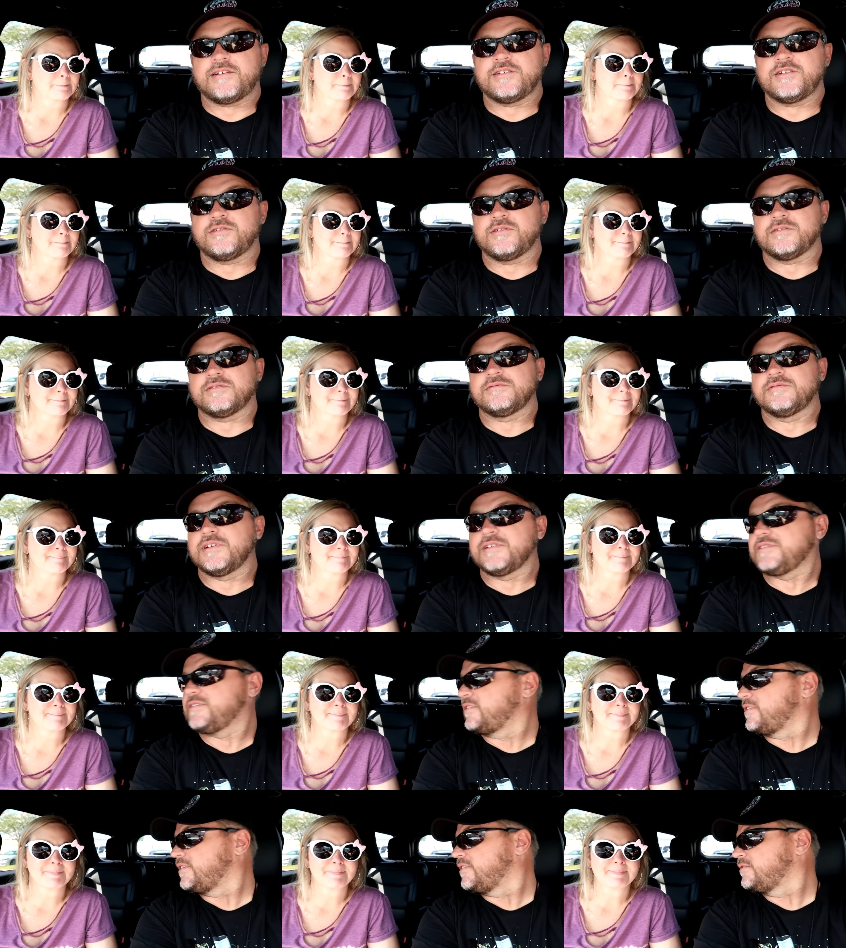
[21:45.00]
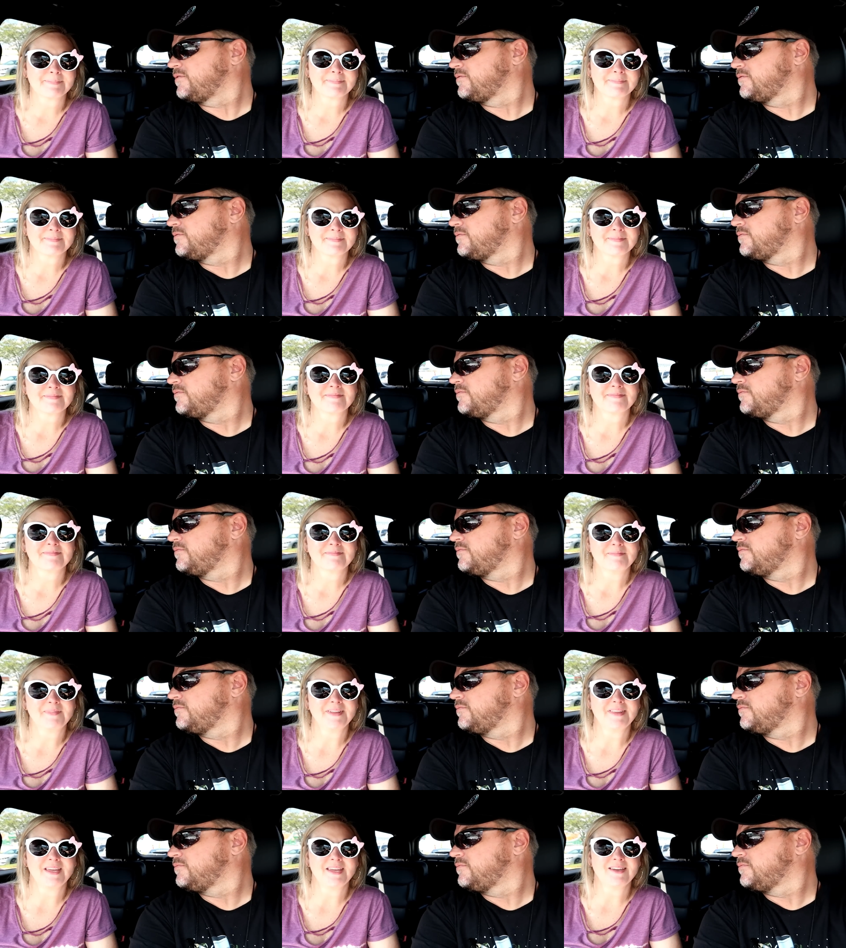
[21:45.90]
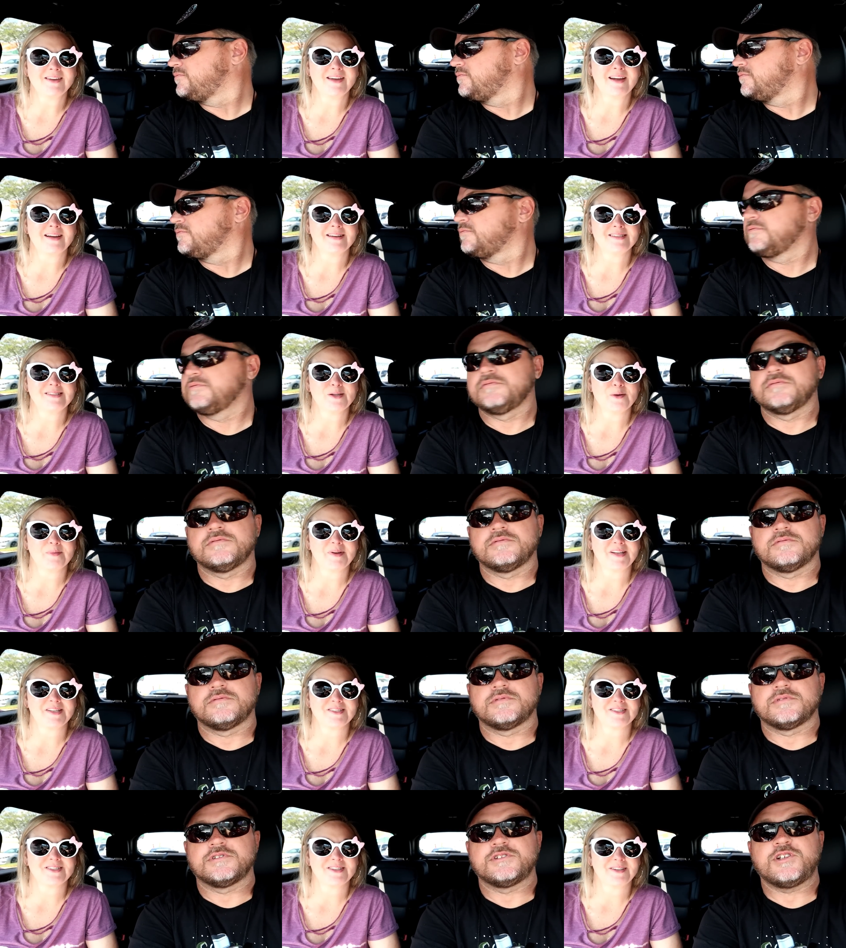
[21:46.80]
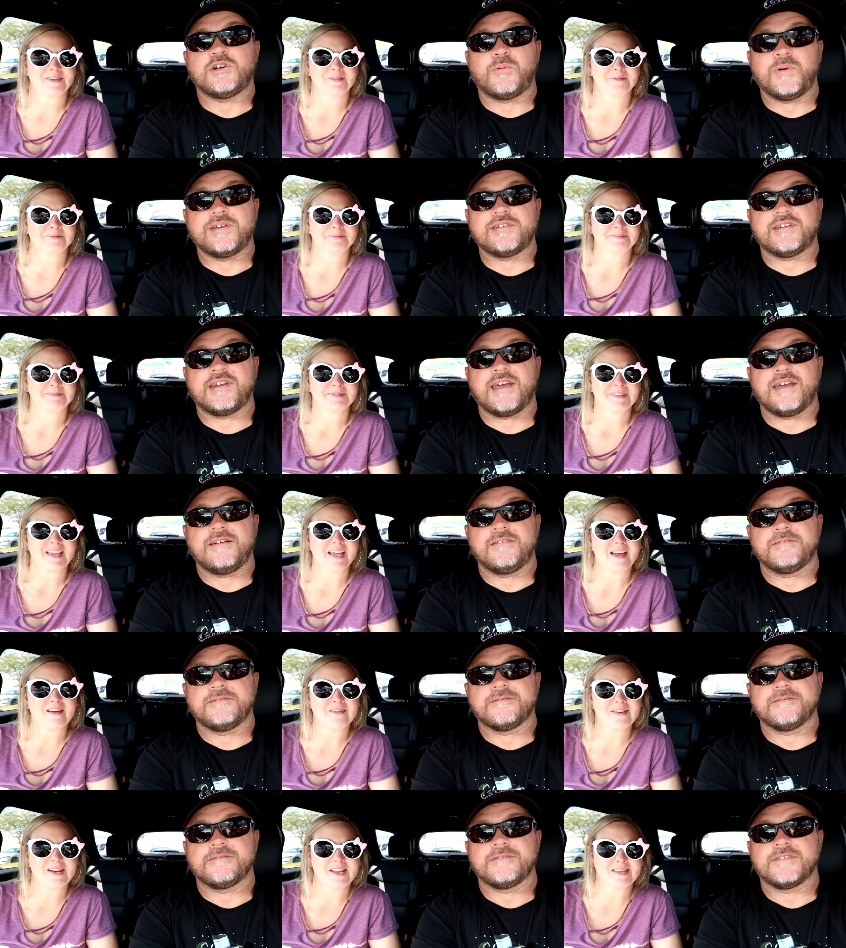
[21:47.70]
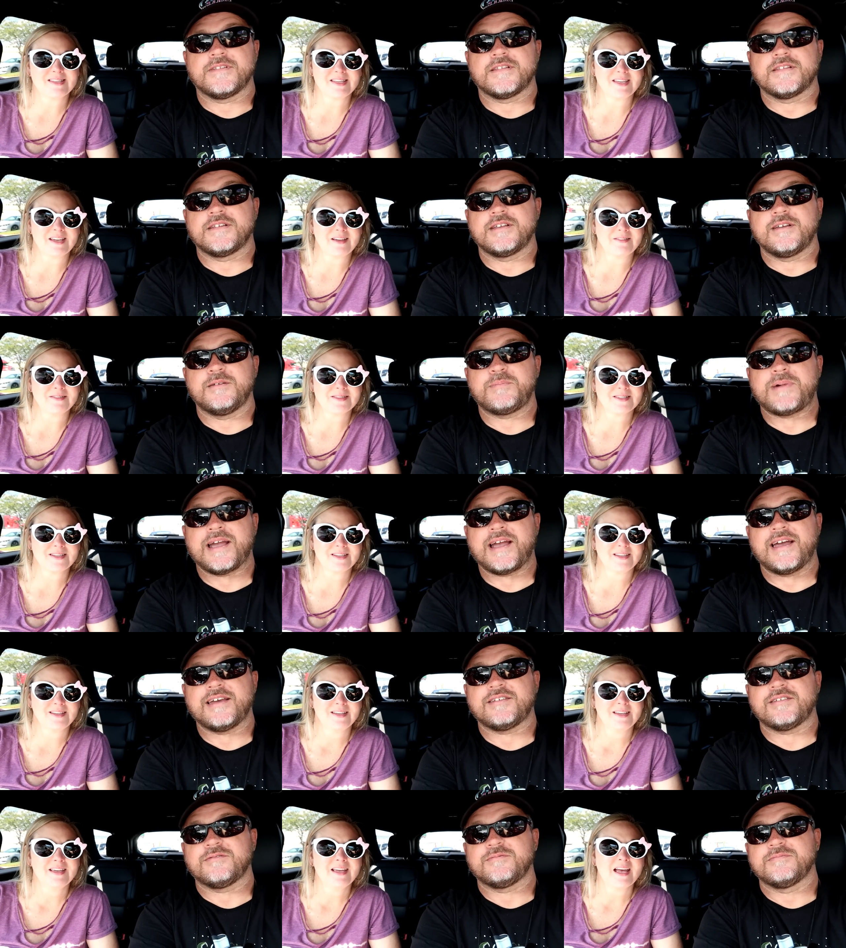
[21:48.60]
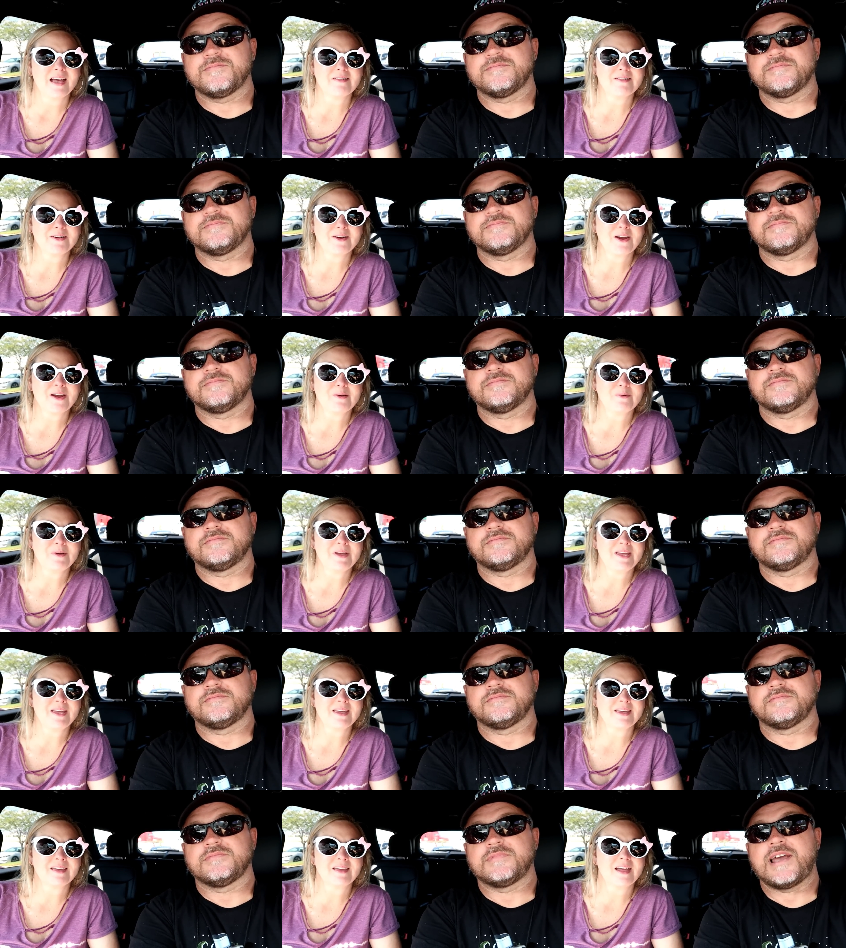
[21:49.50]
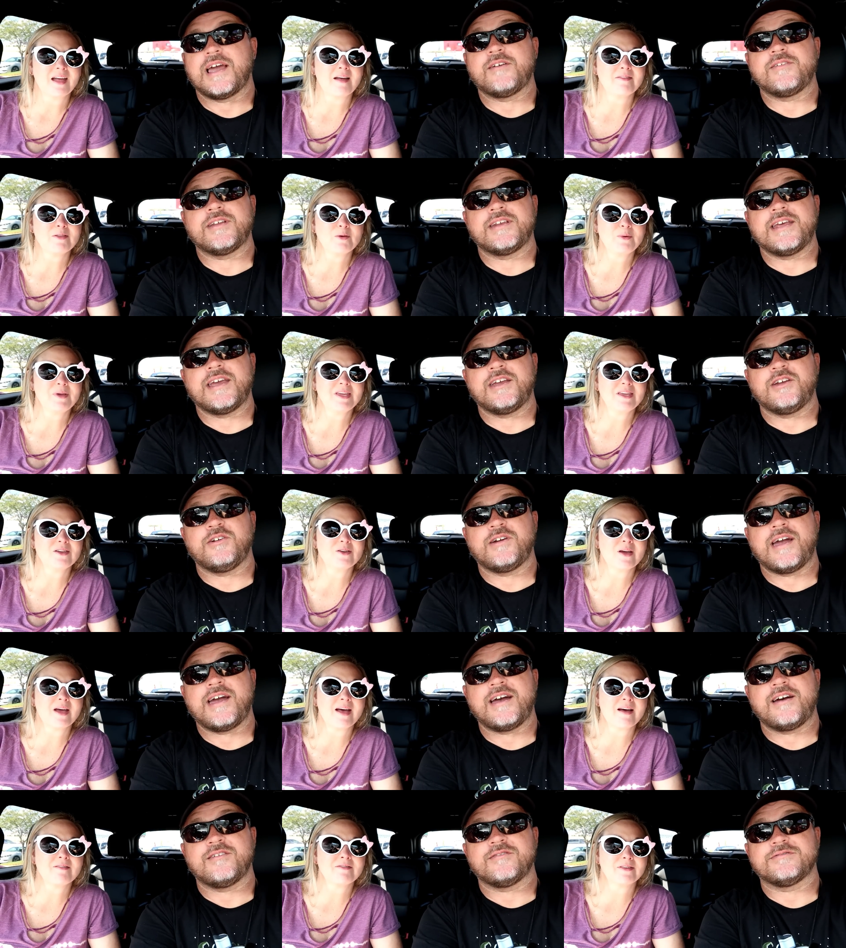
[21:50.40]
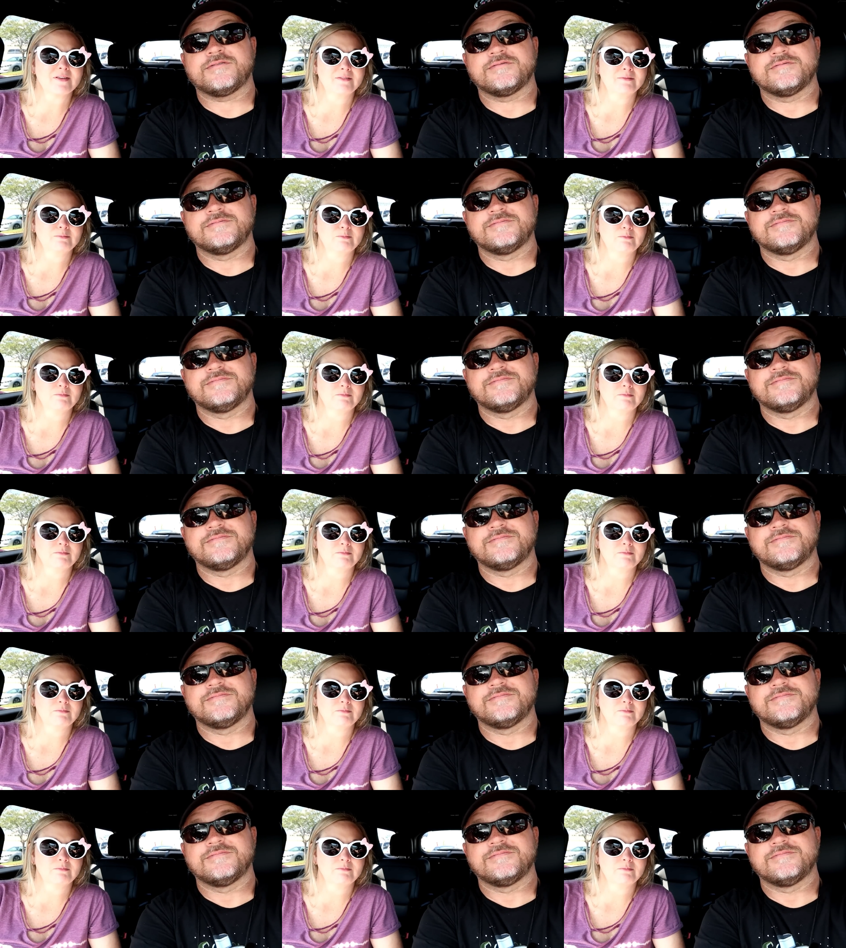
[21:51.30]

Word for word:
Speaker 1: out too. It's in the.
Speaker 2: But thank you guys so much. Don't waste a day. Every day's a gift. Bye guys. Have a great week.
Speaker 1: Have, have the, the day you have. have.